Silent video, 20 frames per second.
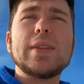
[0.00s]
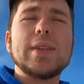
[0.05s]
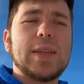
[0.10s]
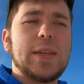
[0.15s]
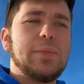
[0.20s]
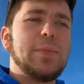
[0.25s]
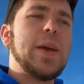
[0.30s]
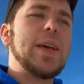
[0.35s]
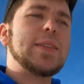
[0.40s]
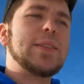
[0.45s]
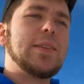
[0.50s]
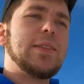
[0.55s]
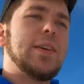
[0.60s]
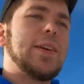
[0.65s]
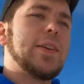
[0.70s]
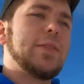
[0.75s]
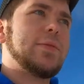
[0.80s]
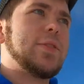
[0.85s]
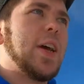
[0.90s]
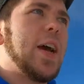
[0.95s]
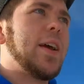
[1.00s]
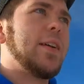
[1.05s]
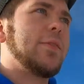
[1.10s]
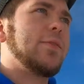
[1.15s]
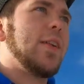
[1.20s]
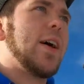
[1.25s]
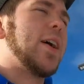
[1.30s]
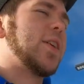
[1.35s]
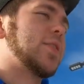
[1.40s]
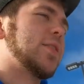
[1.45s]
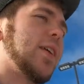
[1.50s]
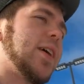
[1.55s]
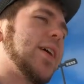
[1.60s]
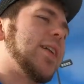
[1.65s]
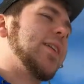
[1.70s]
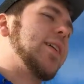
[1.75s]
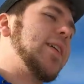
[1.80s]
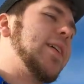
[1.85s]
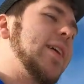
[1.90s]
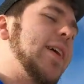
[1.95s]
It's like basically like a giant flashlight.